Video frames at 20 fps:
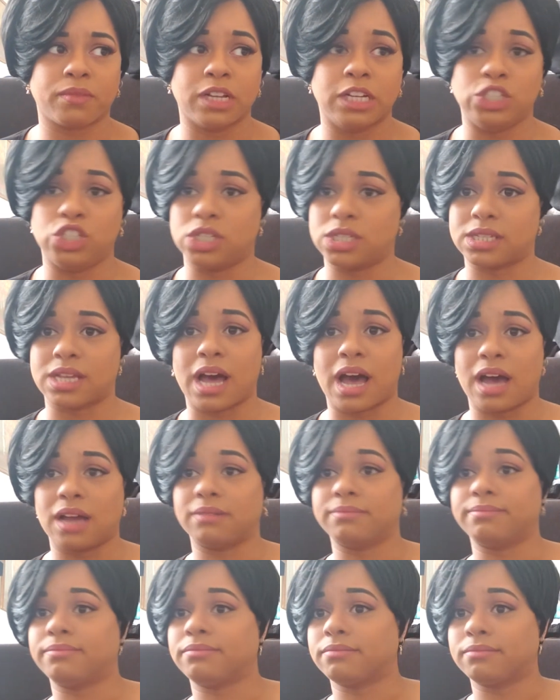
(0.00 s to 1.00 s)
Just
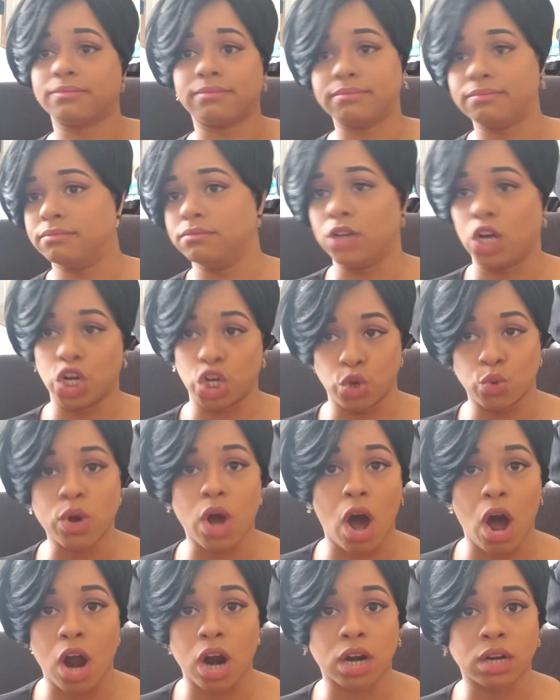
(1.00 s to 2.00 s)
got a new
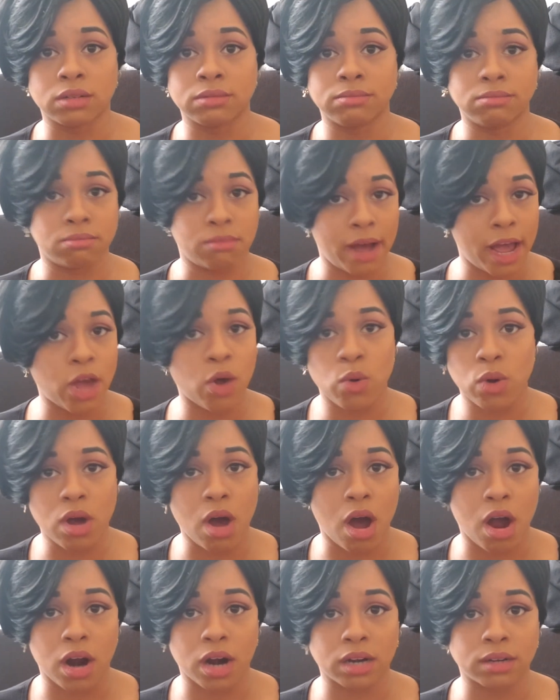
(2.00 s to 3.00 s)
car, my own
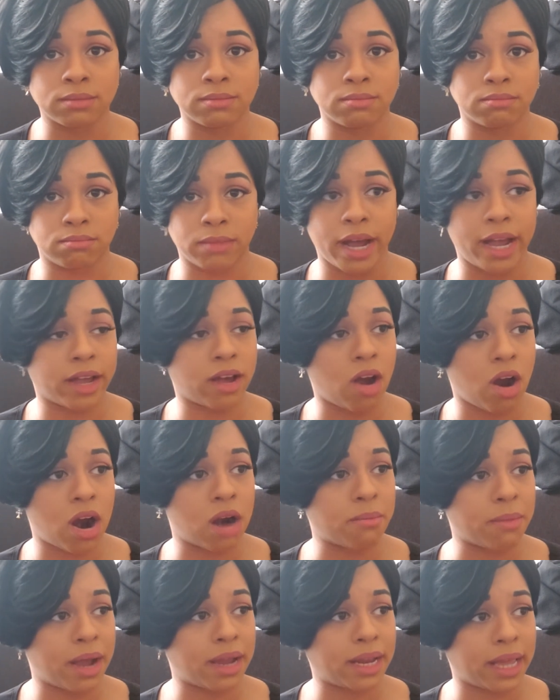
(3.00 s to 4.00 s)
car, my car, my